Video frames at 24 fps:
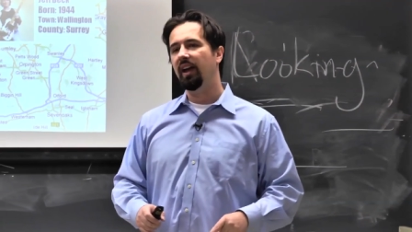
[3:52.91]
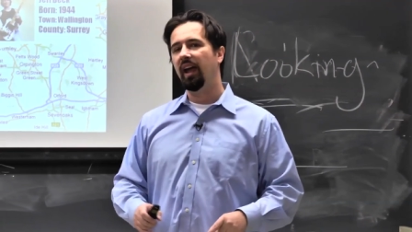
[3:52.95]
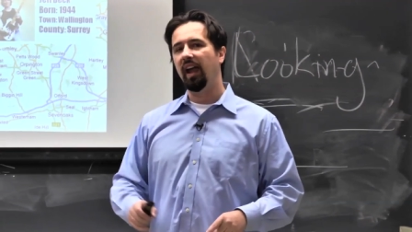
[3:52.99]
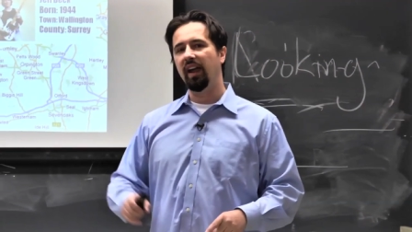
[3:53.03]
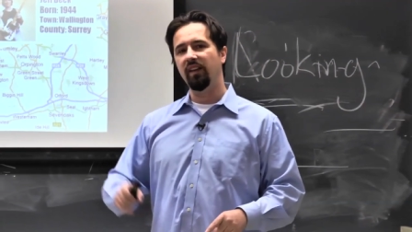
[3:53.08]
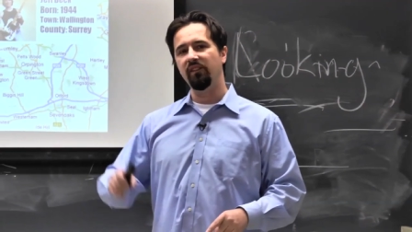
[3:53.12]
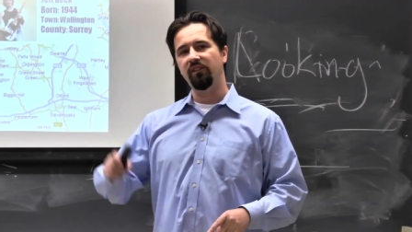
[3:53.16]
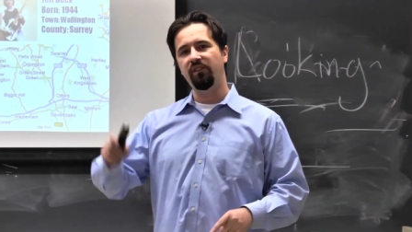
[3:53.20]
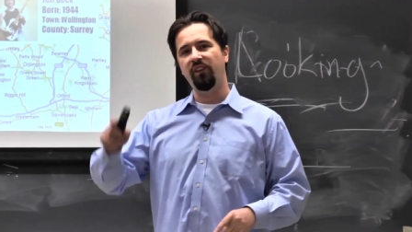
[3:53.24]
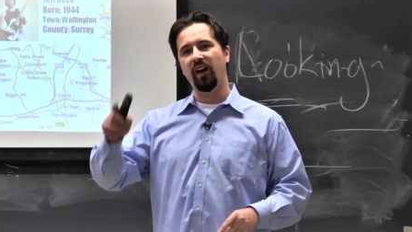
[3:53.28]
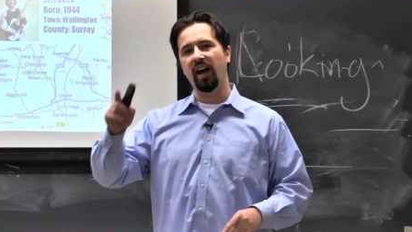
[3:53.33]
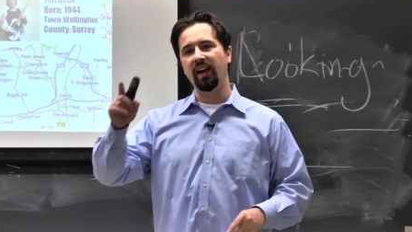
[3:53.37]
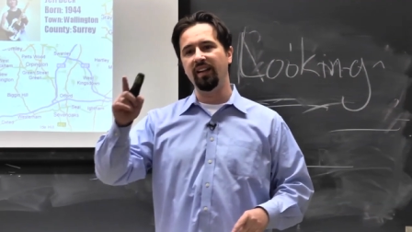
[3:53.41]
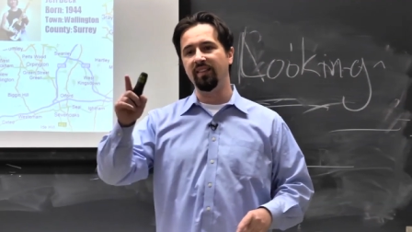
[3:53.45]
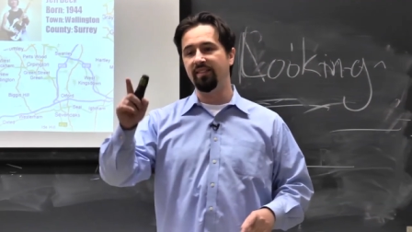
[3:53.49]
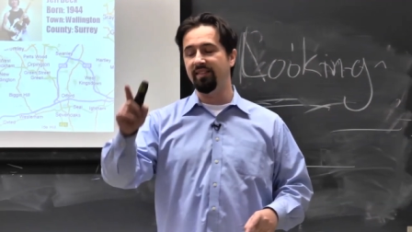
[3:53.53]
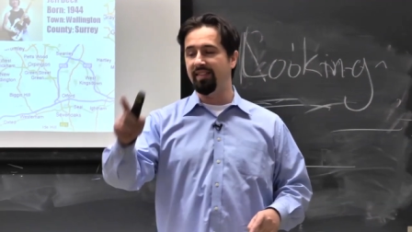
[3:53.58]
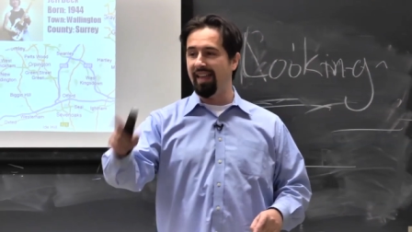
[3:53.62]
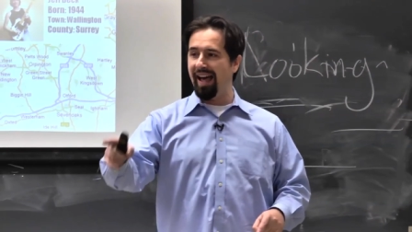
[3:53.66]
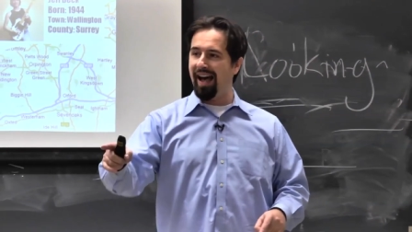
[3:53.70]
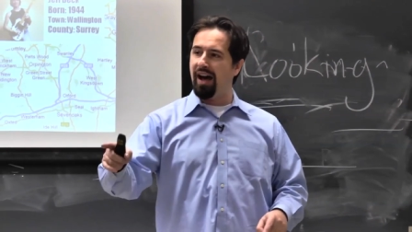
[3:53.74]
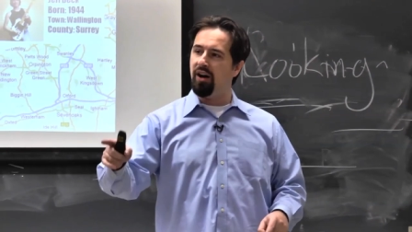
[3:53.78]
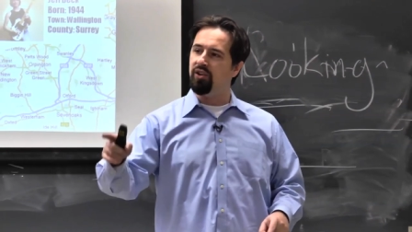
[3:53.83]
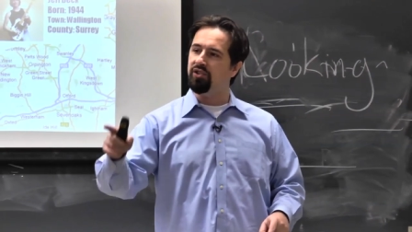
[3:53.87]
and find
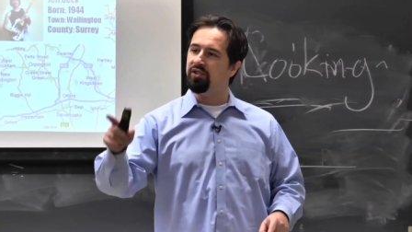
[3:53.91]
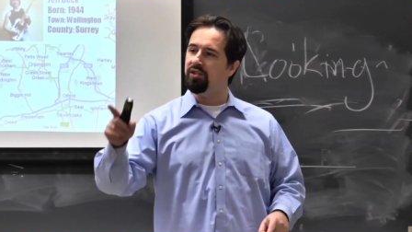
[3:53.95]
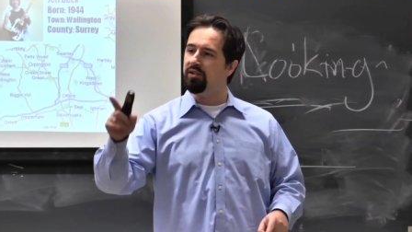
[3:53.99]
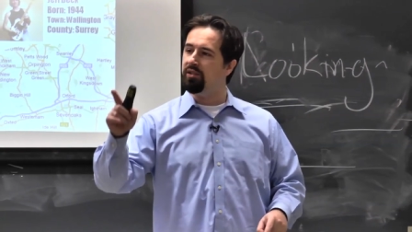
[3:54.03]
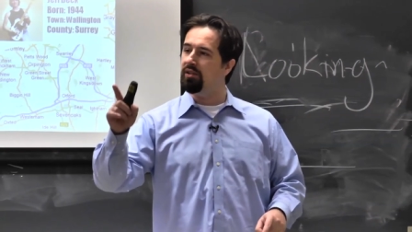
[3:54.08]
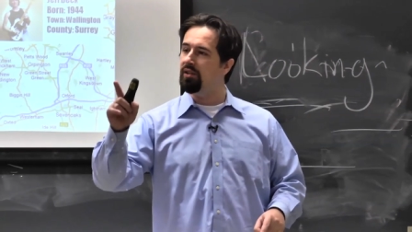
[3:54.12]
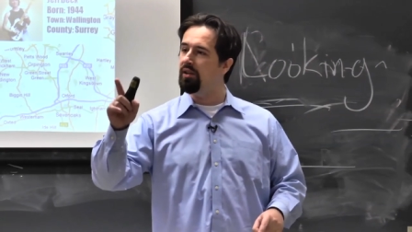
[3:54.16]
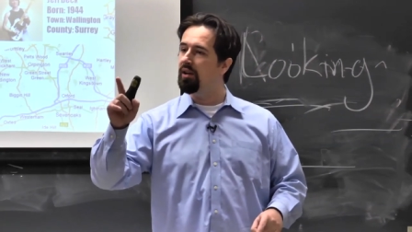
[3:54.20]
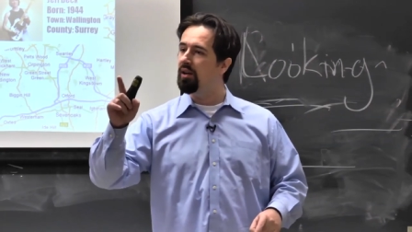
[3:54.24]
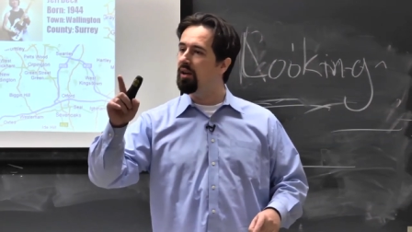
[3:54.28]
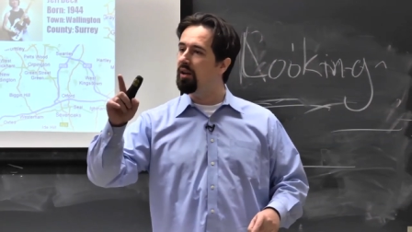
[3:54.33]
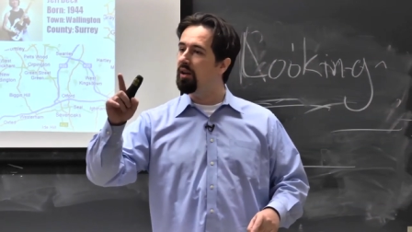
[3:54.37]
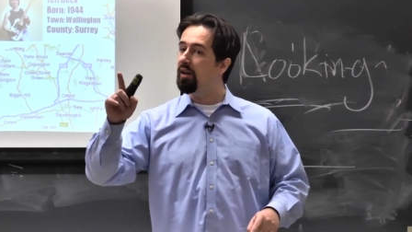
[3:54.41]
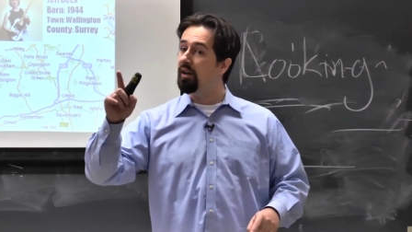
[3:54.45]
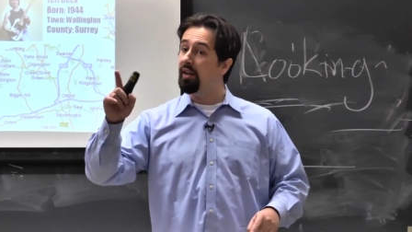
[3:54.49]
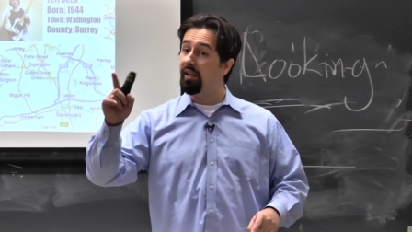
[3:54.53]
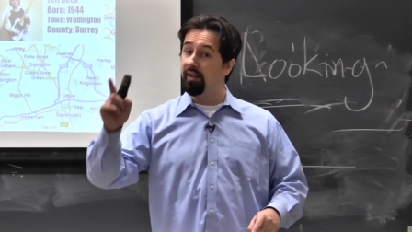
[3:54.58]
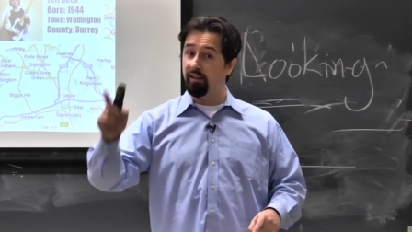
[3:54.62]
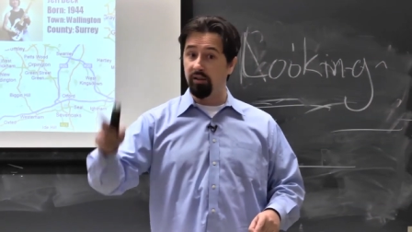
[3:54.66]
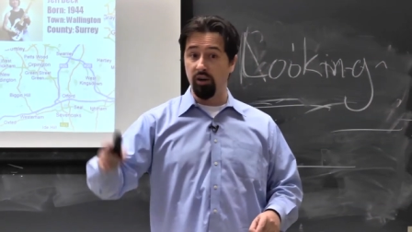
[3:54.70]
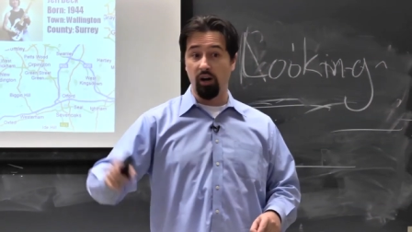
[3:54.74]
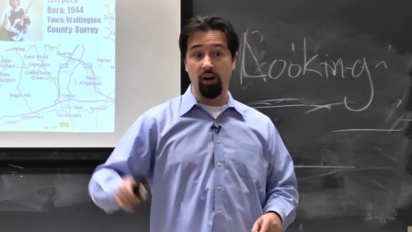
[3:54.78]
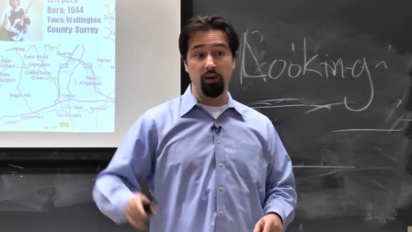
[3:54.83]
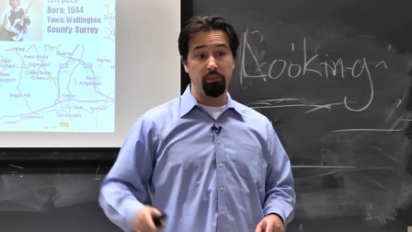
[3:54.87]
1,000
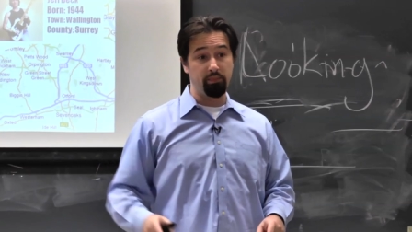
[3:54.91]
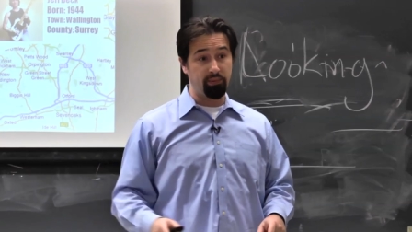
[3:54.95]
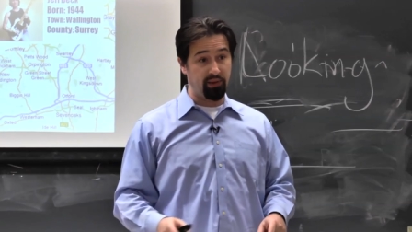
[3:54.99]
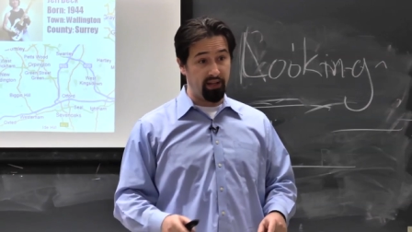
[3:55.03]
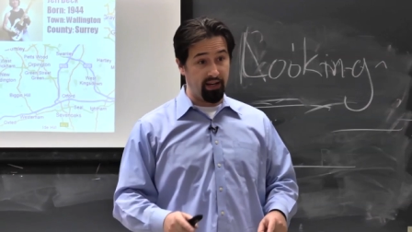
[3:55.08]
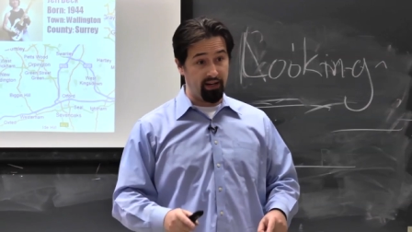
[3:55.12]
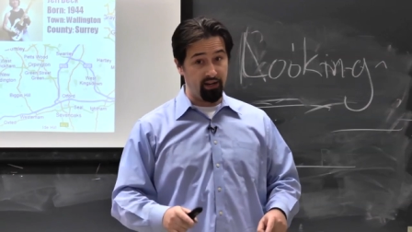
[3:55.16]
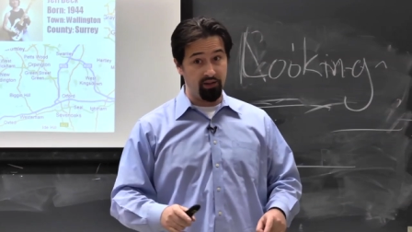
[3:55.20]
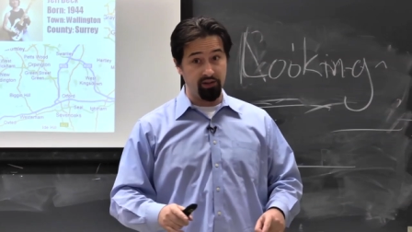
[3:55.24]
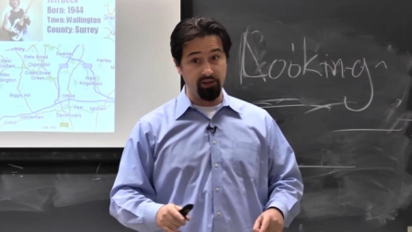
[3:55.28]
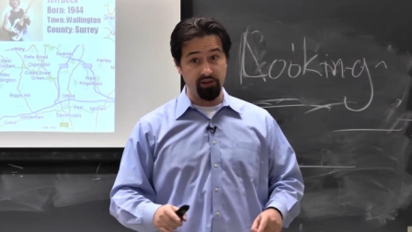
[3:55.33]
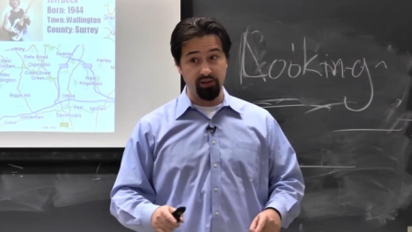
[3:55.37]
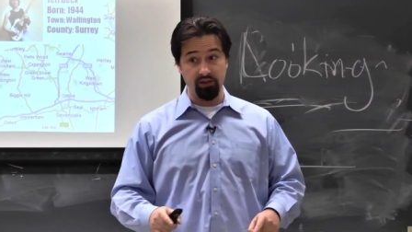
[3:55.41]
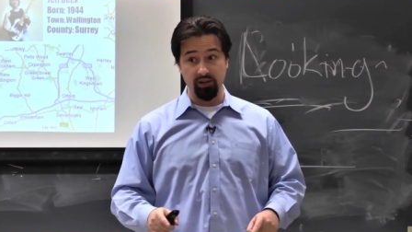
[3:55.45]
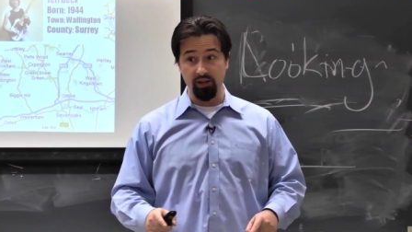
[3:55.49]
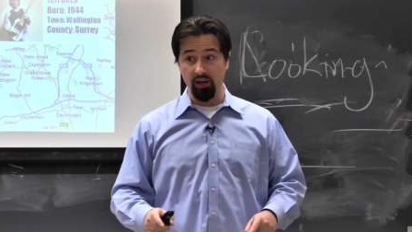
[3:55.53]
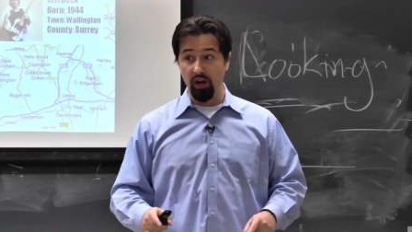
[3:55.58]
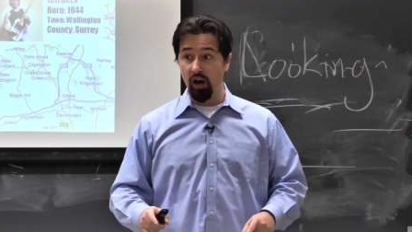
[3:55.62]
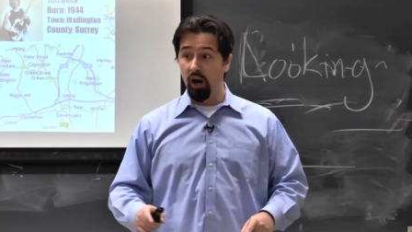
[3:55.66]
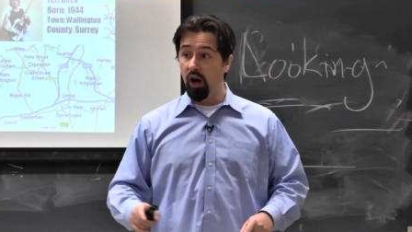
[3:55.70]
guitar players